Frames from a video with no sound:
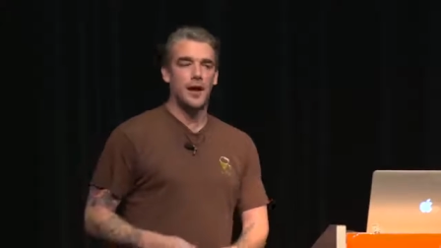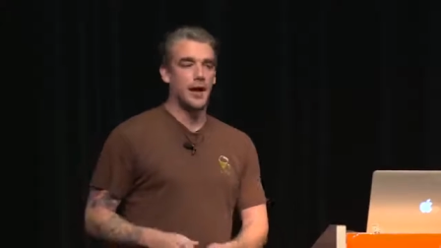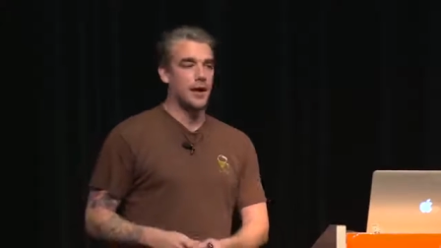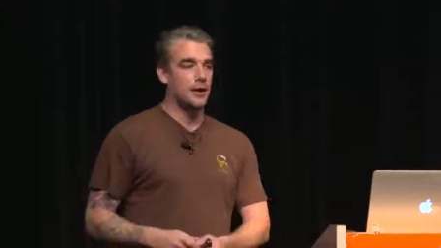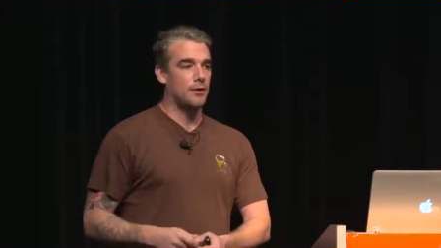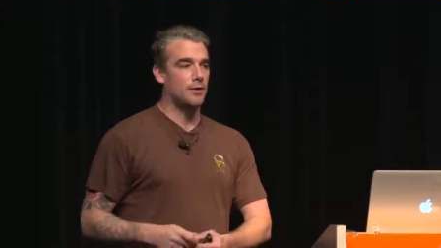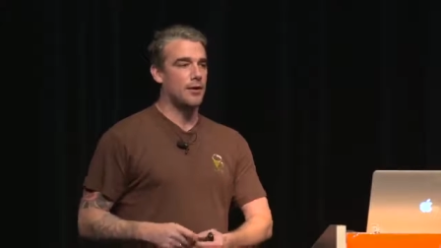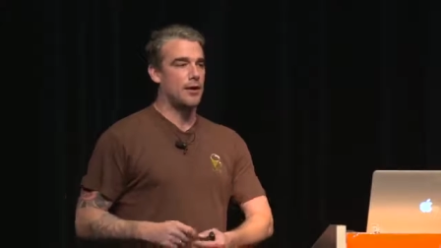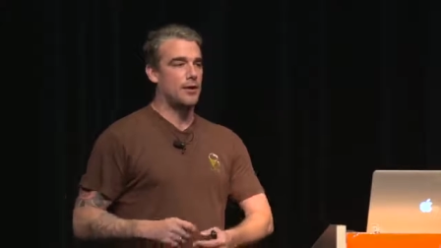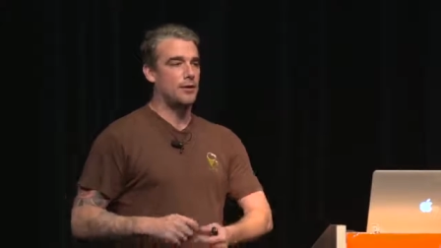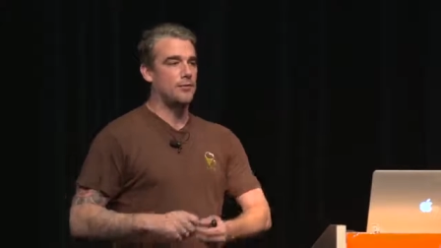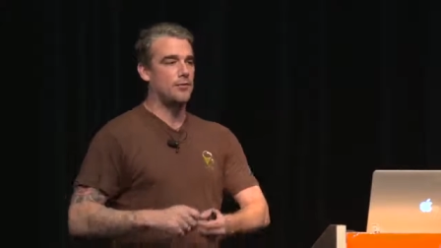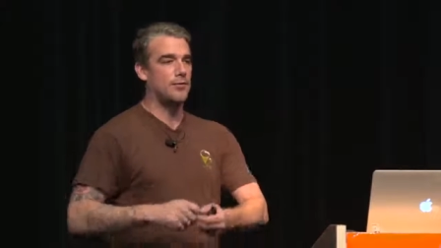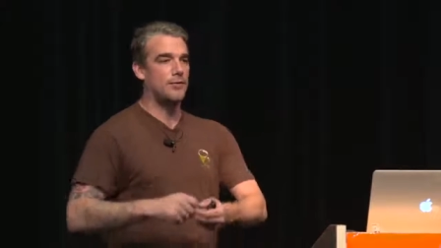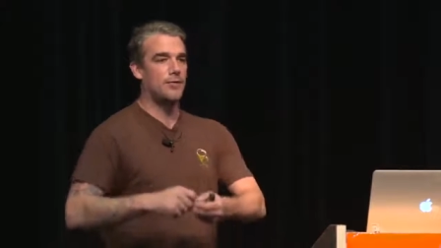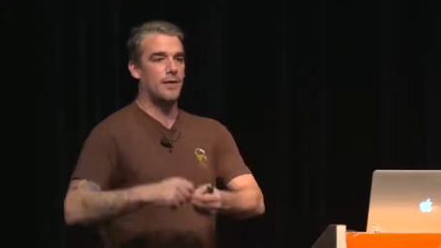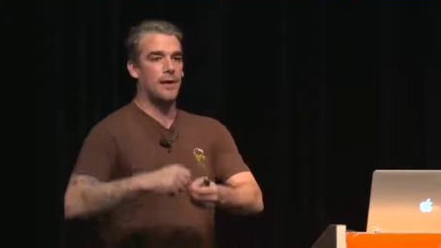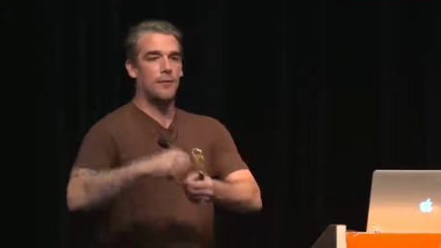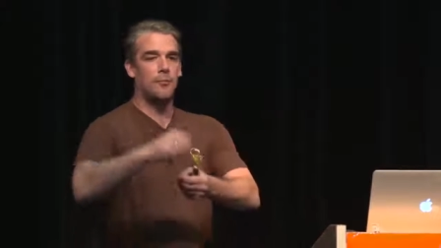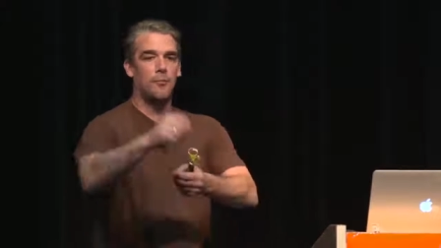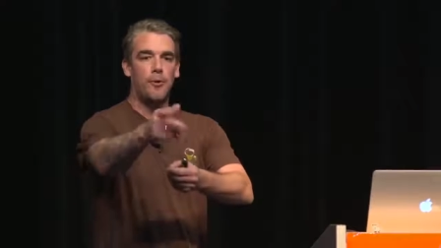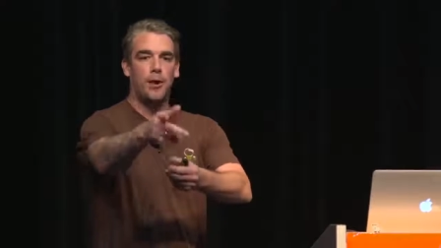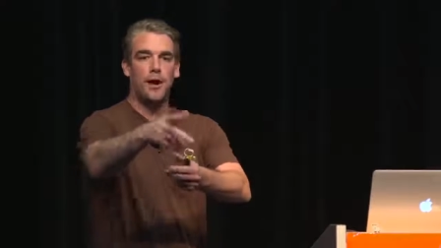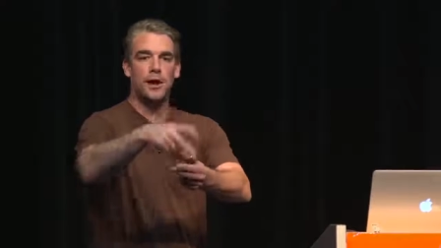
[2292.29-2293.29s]
And I go, here's
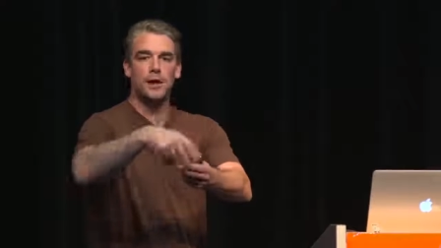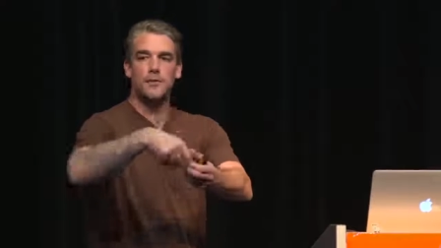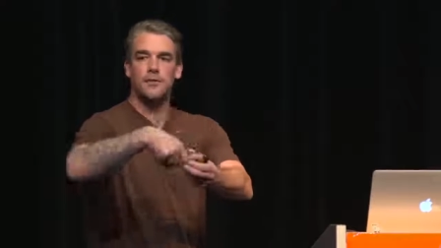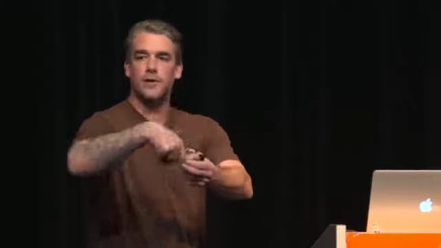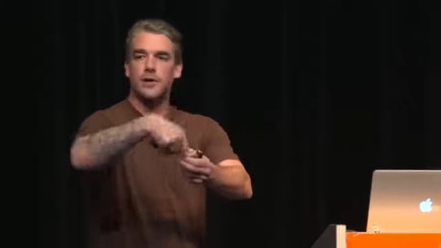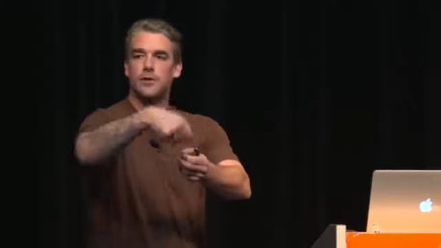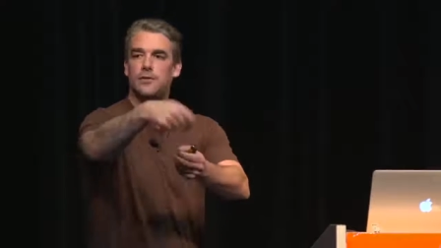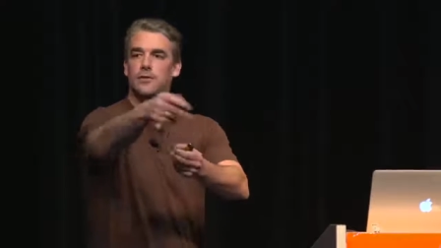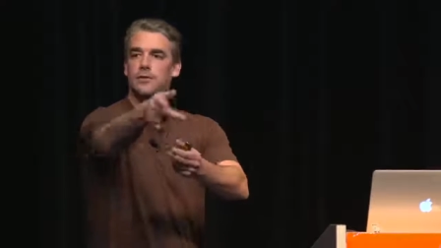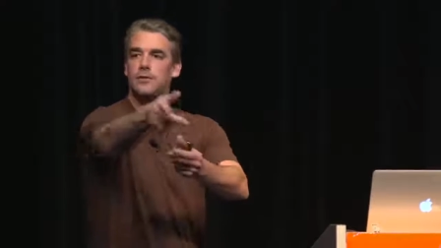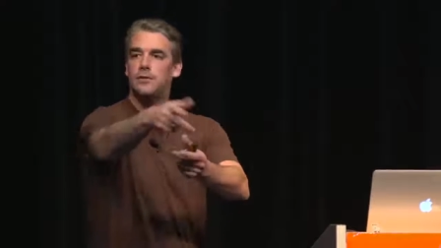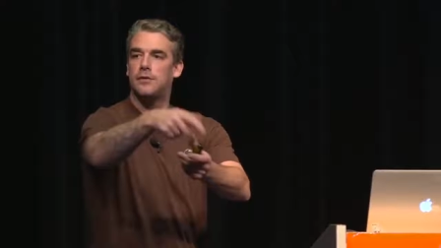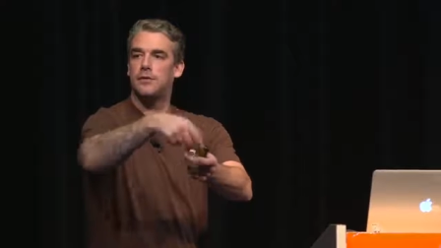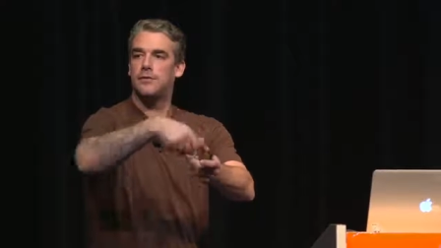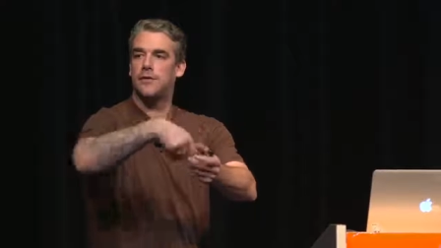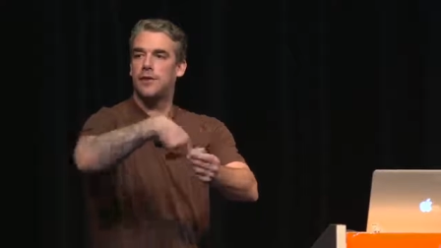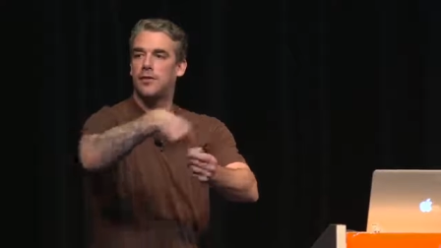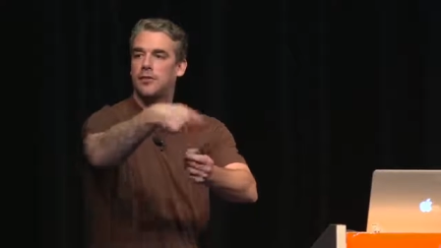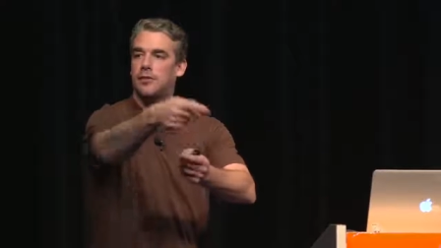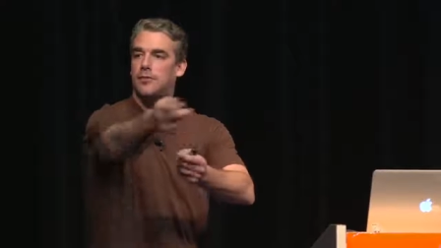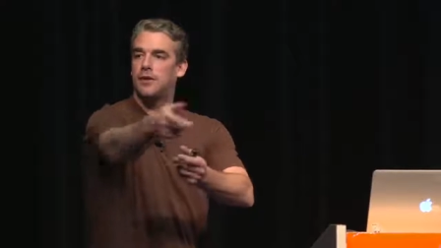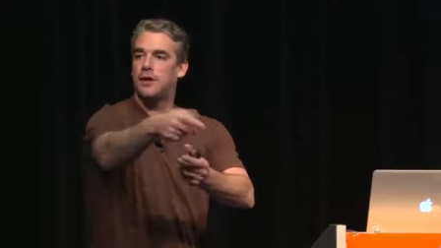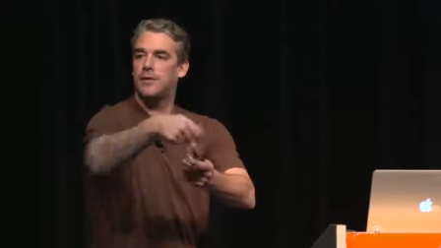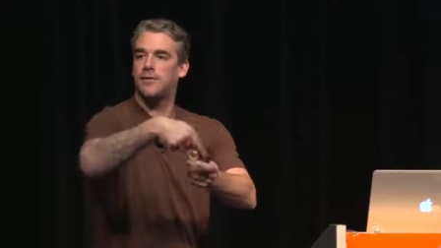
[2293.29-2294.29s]
event one, event two,
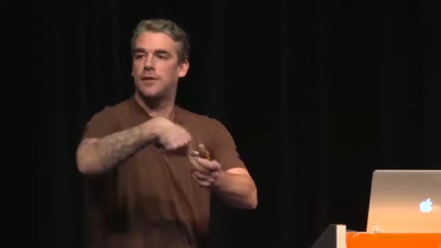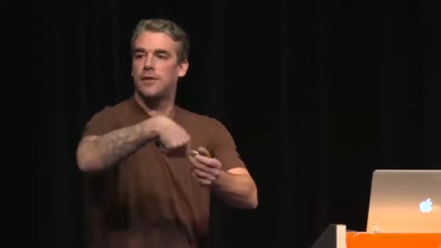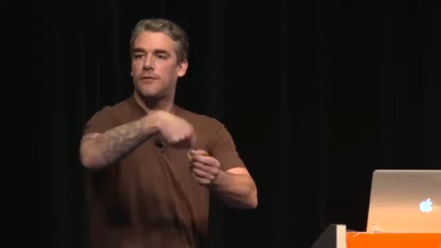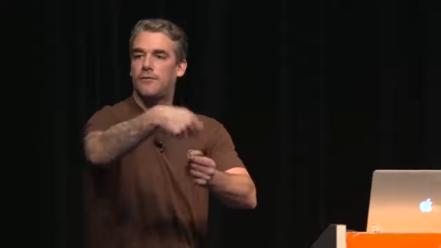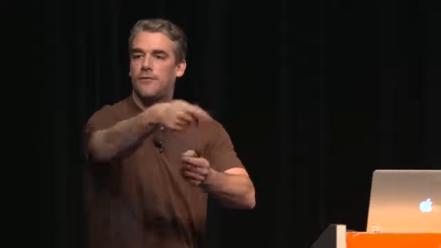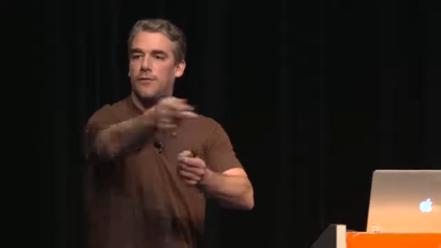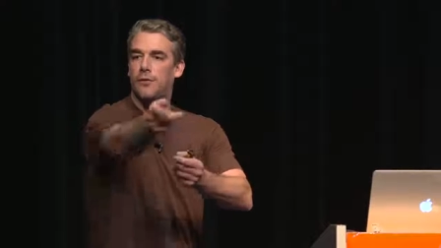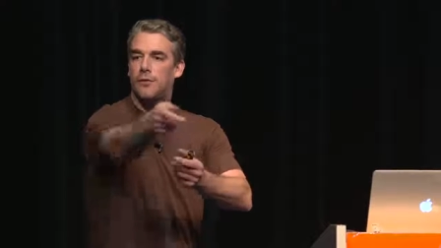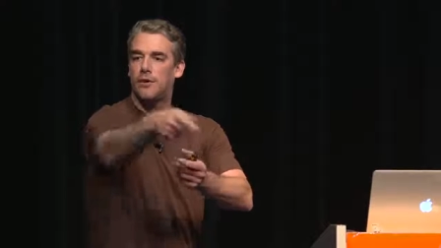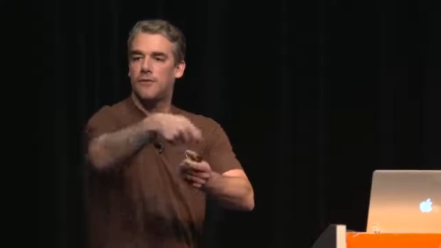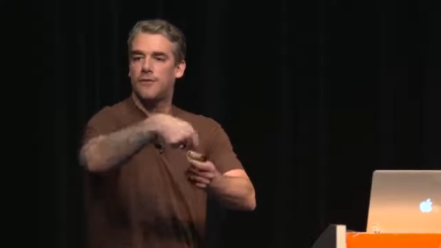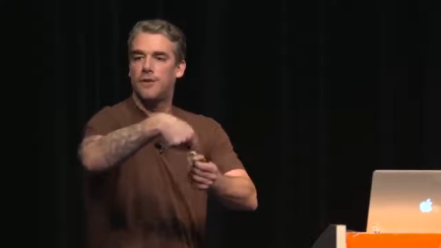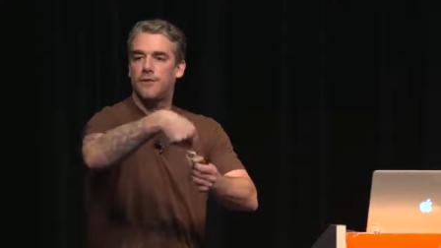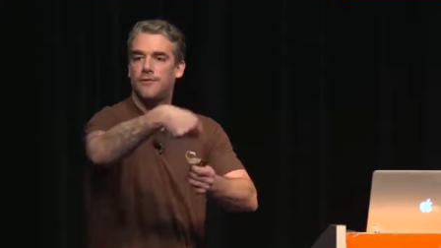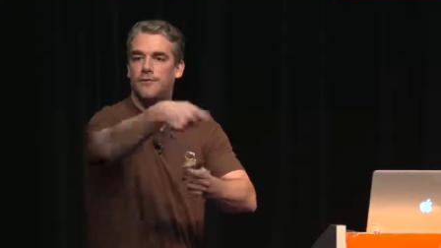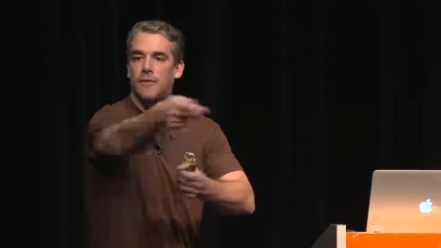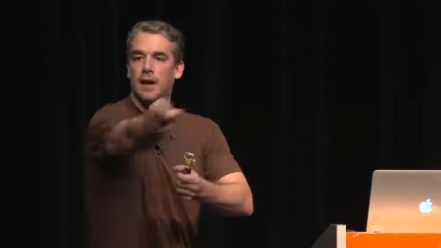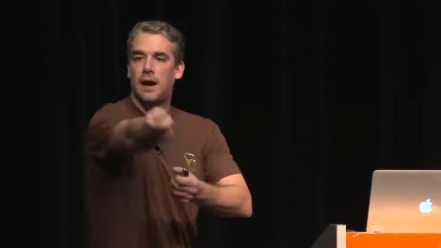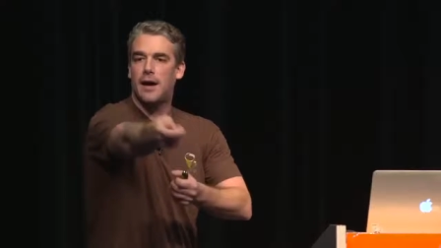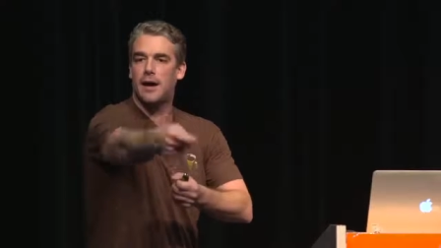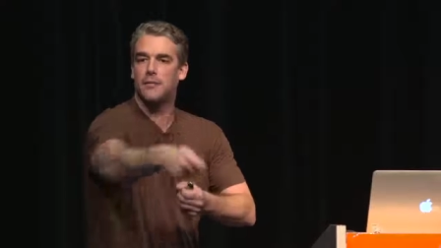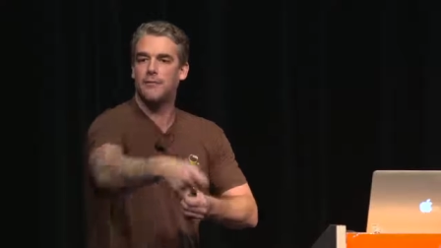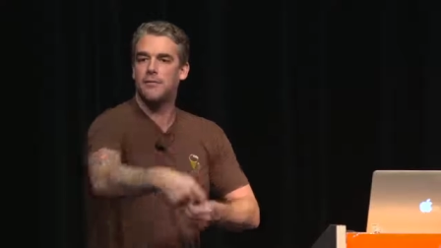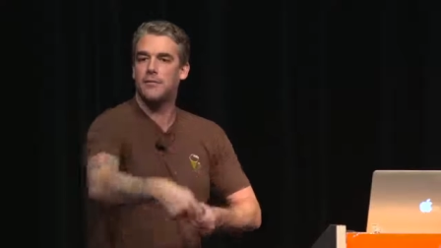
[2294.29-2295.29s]
event three, event four, event
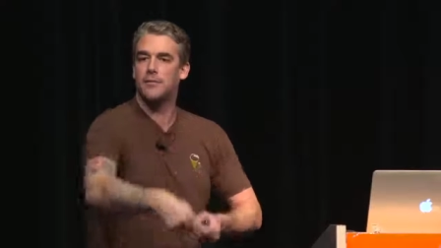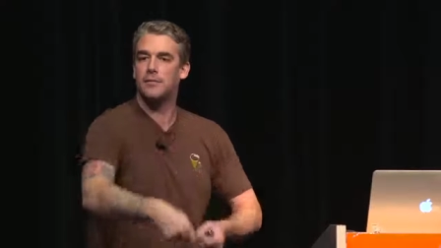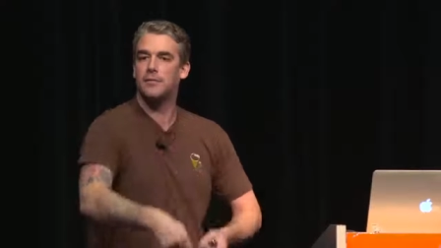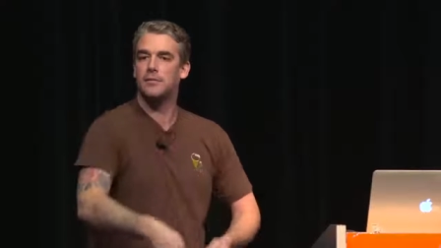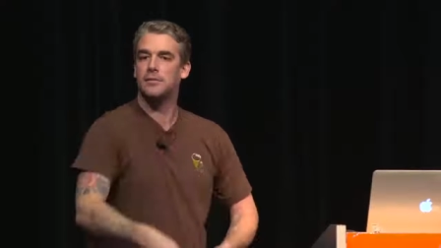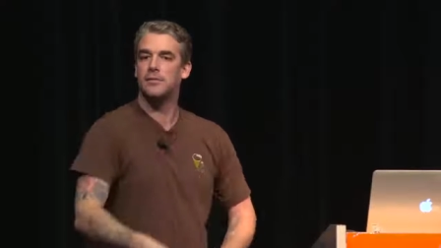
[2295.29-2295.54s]
five.